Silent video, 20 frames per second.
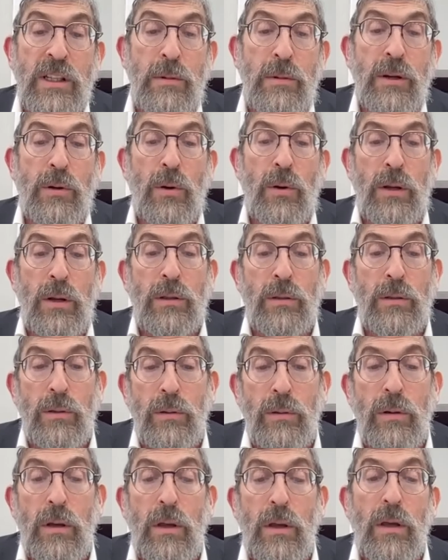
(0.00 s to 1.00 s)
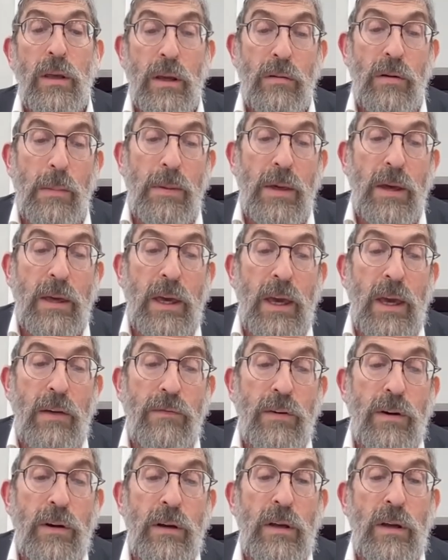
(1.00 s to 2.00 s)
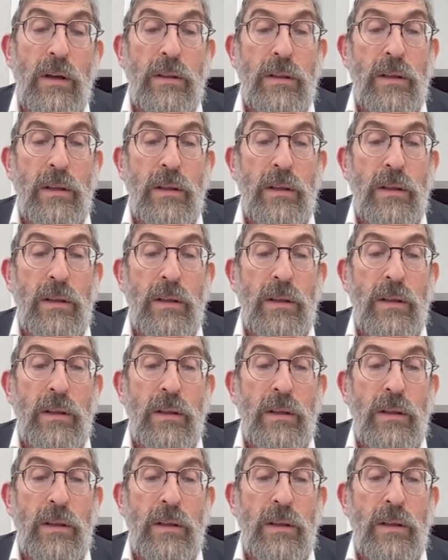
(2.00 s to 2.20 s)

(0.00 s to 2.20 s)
limit according to? Rabbi Akiva,